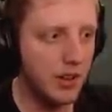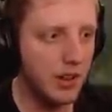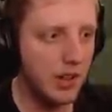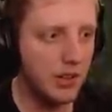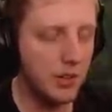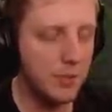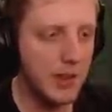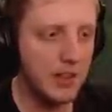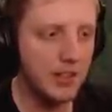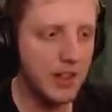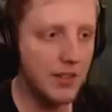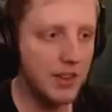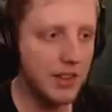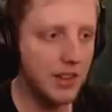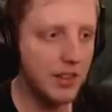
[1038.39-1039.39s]
It just makes
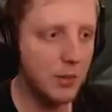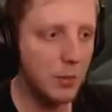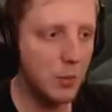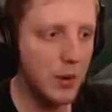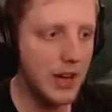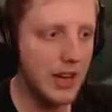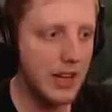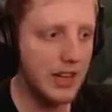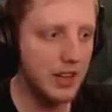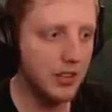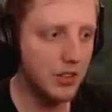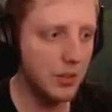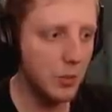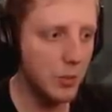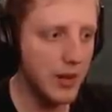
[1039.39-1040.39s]
everything way
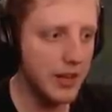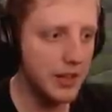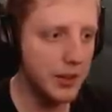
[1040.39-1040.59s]
easier and way